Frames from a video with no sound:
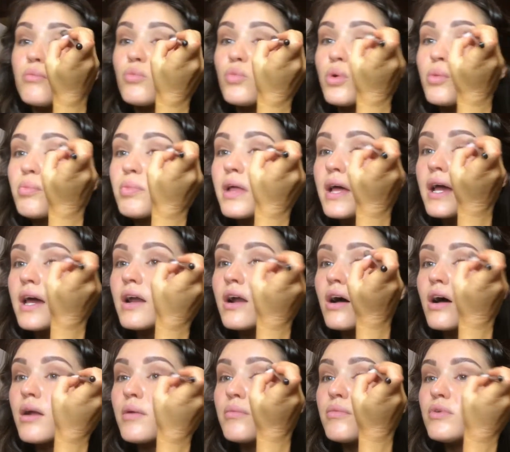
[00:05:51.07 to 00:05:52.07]
would plan
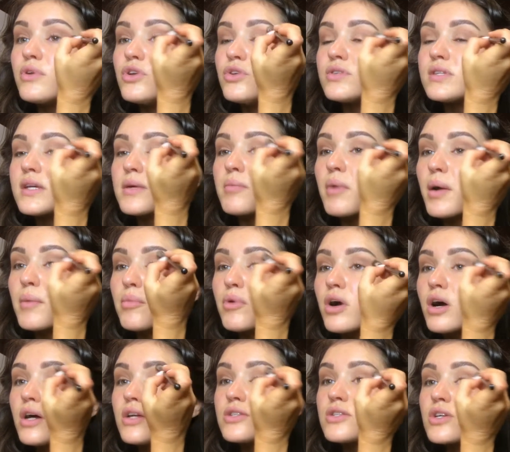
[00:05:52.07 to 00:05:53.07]
on using my
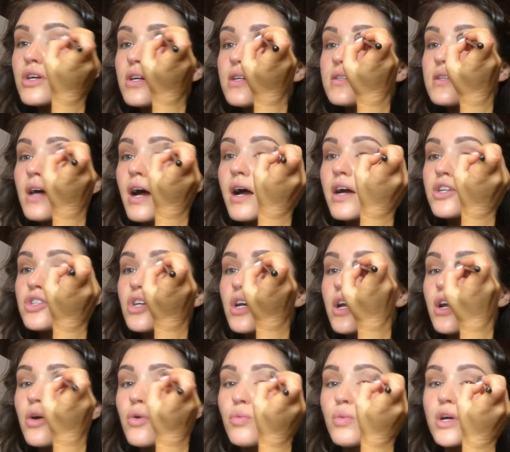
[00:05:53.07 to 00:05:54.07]
bronzer as an
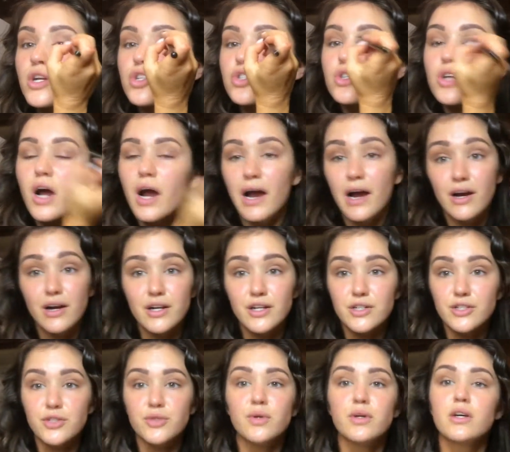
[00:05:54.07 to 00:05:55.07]
eyeshadow, which I already
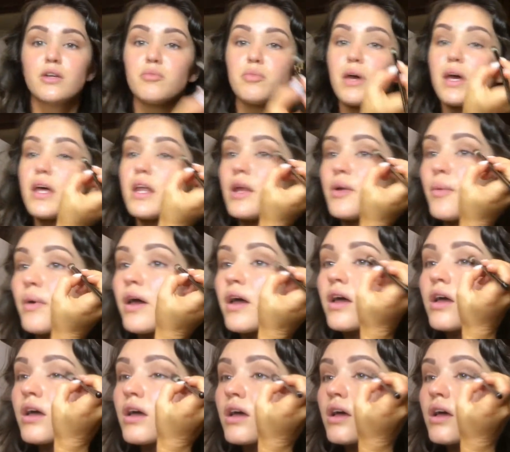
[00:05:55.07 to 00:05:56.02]
do a good bit anyway.